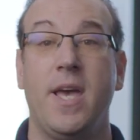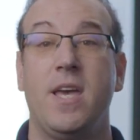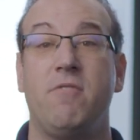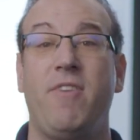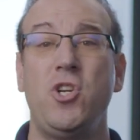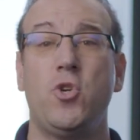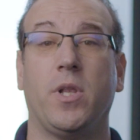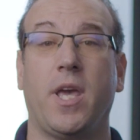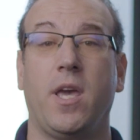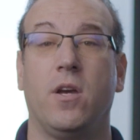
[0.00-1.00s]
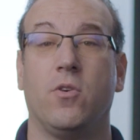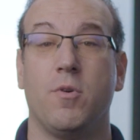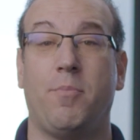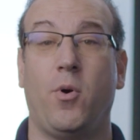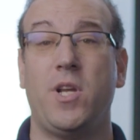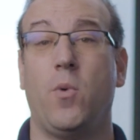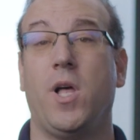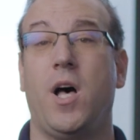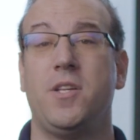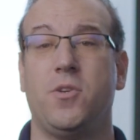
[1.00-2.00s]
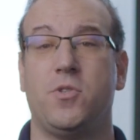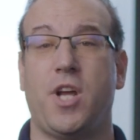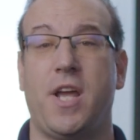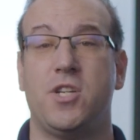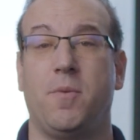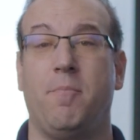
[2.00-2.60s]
Eventually, reporting will also change,